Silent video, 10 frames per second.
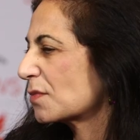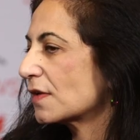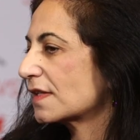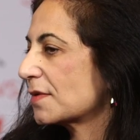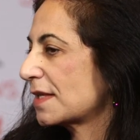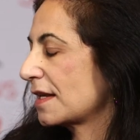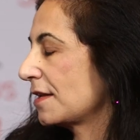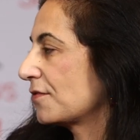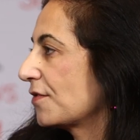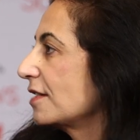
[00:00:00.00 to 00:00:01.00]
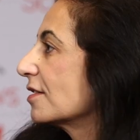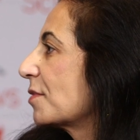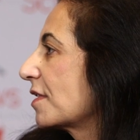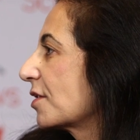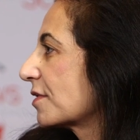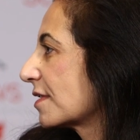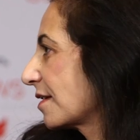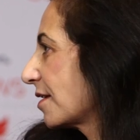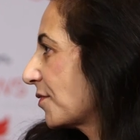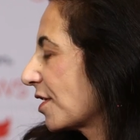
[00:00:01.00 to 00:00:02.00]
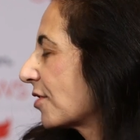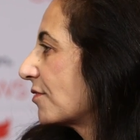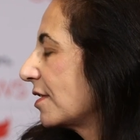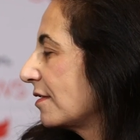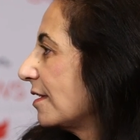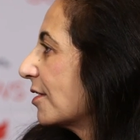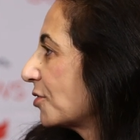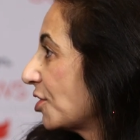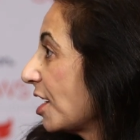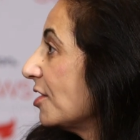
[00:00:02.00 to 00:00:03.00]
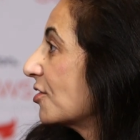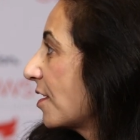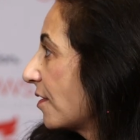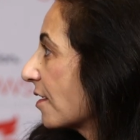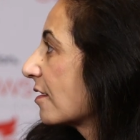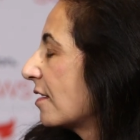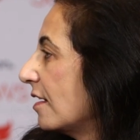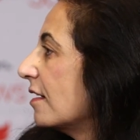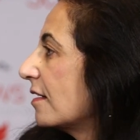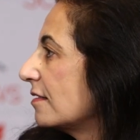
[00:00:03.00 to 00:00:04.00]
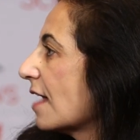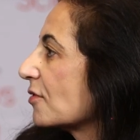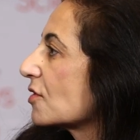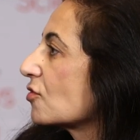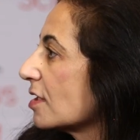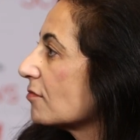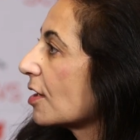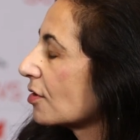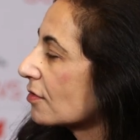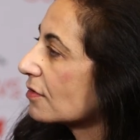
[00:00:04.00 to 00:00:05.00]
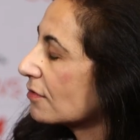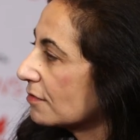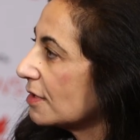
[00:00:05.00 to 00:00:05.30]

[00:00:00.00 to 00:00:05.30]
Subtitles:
small sub-study in vital, but there was significant, change in the downstream eicosanoid